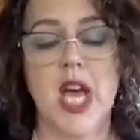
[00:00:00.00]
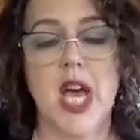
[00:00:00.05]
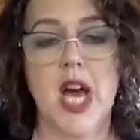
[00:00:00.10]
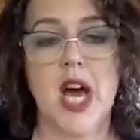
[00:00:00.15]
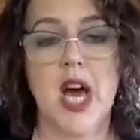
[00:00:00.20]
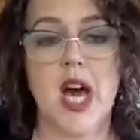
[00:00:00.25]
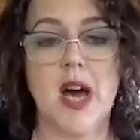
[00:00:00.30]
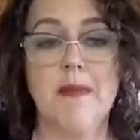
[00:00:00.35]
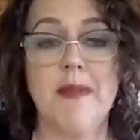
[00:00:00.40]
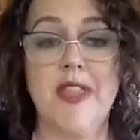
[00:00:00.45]

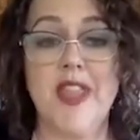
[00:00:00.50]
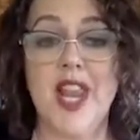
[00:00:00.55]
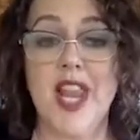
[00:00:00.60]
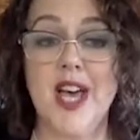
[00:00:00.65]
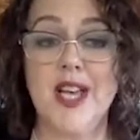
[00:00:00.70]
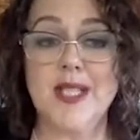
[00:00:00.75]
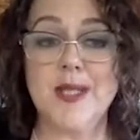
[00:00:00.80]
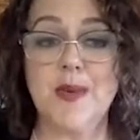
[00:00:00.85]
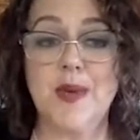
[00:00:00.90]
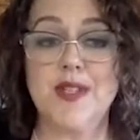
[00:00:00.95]
And the
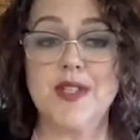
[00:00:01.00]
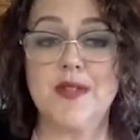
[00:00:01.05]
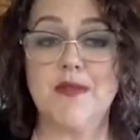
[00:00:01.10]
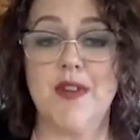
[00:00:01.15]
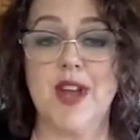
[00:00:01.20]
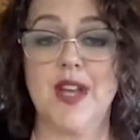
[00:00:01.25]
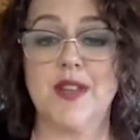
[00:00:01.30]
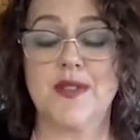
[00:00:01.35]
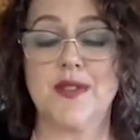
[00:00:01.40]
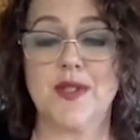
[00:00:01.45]
last one's
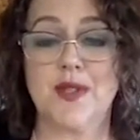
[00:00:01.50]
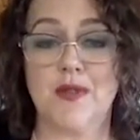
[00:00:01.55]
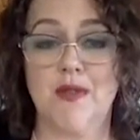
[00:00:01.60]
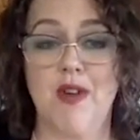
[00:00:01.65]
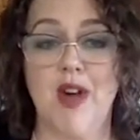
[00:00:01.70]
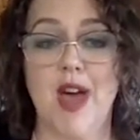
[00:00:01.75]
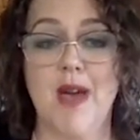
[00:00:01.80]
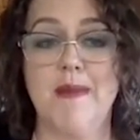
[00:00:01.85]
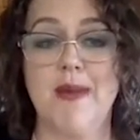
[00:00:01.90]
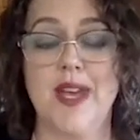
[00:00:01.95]
around
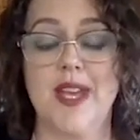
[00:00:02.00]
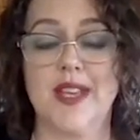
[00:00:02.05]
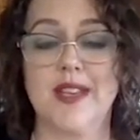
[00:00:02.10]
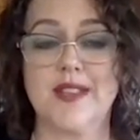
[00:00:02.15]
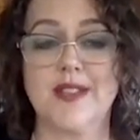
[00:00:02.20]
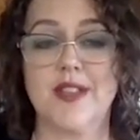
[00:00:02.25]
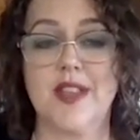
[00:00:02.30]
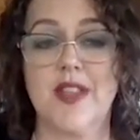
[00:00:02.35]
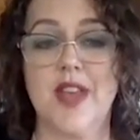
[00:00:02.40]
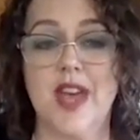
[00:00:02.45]
scribing.
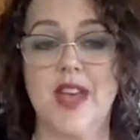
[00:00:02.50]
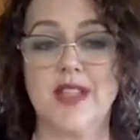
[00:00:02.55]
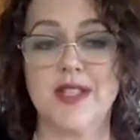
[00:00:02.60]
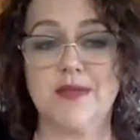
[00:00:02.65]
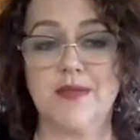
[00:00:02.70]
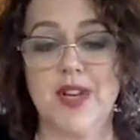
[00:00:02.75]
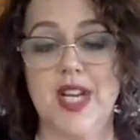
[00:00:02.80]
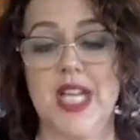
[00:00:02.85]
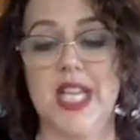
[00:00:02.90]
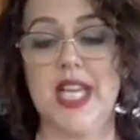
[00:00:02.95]
So that's
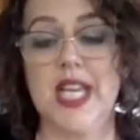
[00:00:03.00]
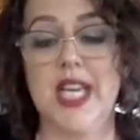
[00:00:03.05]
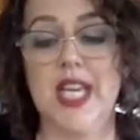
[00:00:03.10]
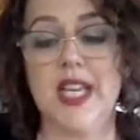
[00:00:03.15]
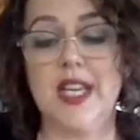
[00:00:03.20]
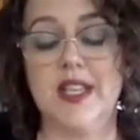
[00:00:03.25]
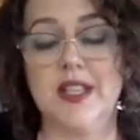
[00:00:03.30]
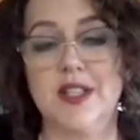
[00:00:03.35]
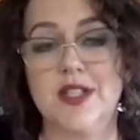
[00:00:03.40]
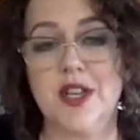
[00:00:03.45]

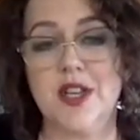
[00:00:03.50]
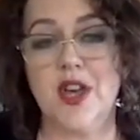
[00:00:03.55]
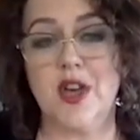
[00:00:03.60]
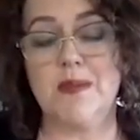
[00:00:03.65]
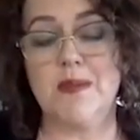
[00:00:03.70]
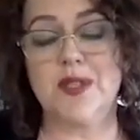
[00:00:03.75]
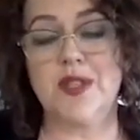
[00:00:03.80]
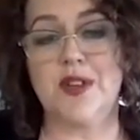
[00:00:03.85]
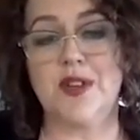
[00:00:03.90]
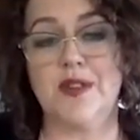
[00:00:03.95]
really in
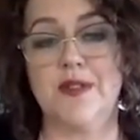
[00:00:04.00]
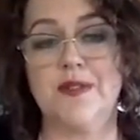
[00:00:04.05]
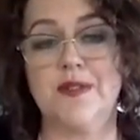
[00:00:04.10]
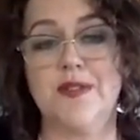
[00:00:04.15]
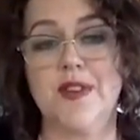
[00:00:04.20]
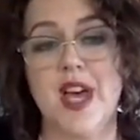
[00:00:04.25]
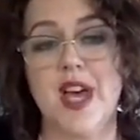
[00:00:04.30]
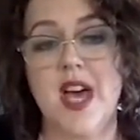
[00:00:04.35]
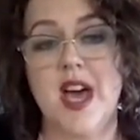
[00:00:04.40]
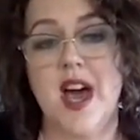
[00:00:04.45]
terms of
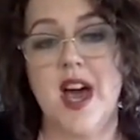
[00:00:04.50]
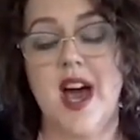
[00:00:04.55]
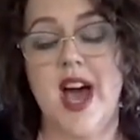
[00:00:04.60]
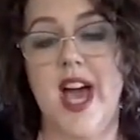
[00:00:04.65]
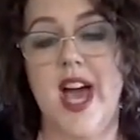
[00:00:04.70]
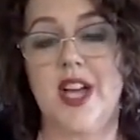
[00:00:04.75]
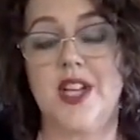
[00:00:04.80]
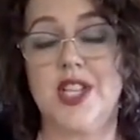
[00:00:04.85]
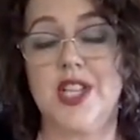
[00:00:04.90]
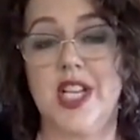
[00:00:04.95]

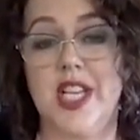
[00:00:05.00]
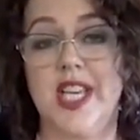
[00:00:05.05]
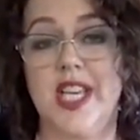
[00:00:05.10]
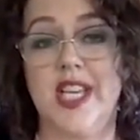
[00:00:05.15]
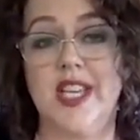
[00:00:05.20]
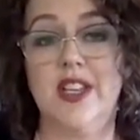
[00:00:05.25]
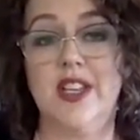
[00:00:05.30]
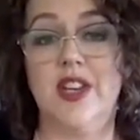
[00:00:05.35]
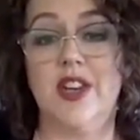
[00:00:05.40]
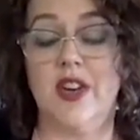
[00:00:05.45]

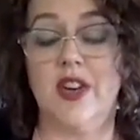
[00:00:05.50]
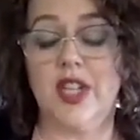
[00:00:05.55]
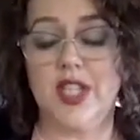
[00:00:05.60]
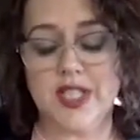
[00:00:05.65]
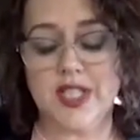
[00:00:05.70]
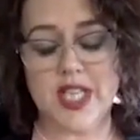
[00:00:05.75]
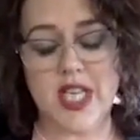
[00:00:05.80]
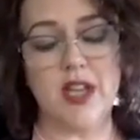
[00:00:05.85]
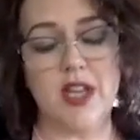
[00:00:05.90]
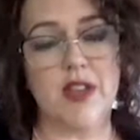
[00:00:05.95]
actually, you know,
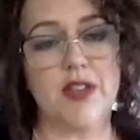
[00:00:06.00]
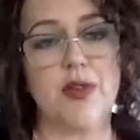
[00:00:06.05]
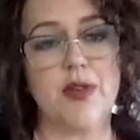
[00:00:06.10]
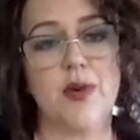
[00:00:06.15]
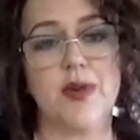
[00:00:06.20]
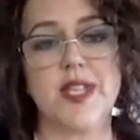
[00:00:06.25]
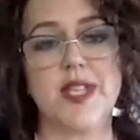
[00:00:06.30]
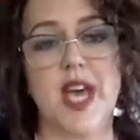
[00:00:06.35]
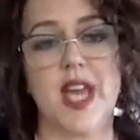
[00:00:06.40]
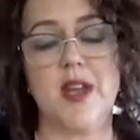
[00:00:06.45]
just getting your
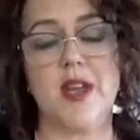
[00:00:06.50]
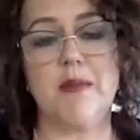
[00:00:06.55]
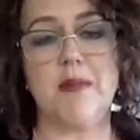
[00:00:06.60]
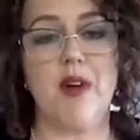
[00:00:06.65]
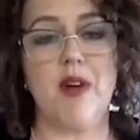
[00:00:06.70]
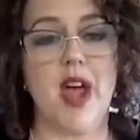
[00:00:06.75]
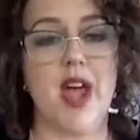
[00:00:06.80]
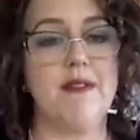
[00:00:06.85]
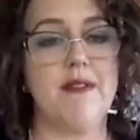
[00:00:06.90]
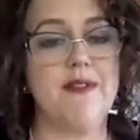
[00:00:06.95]
thoughts out of your
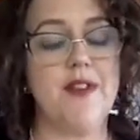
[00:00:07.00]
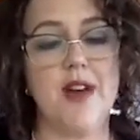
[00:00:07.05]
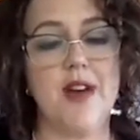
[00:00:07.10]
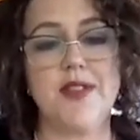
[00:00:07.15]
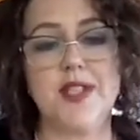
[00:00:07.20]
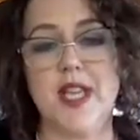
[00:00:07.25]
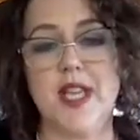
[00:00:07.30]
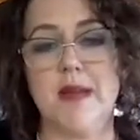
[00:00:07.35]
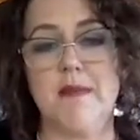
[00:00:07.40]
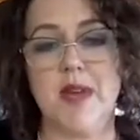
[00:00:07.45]
brain,
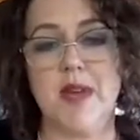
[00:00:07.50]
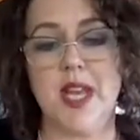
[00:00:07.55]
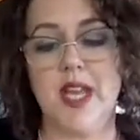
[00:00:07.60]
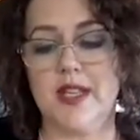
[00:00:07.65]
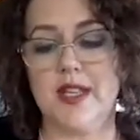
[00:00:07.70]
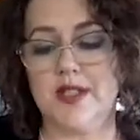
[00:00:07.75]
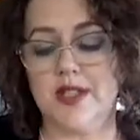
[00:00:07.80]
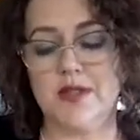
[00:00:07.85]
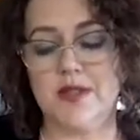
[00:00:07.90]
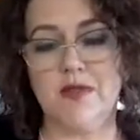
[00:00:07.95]
5 to 10
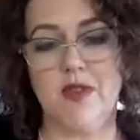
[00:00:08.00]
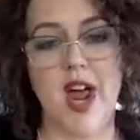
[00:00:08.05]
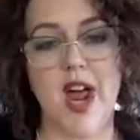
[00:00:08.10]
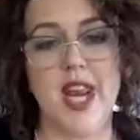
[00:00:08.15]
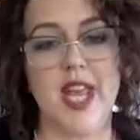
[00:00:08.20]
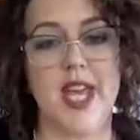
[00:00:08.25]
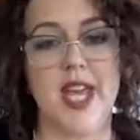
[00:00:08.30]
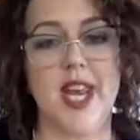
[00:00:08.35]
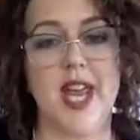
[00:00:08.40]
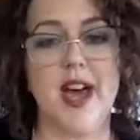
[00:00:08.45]
minutes, just
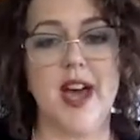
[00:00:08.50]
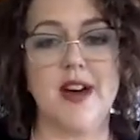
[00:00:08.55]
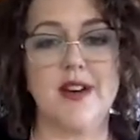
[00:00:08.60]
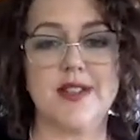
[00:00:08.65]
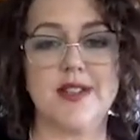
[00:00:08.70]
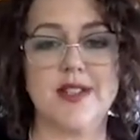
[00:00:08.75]
writing it out.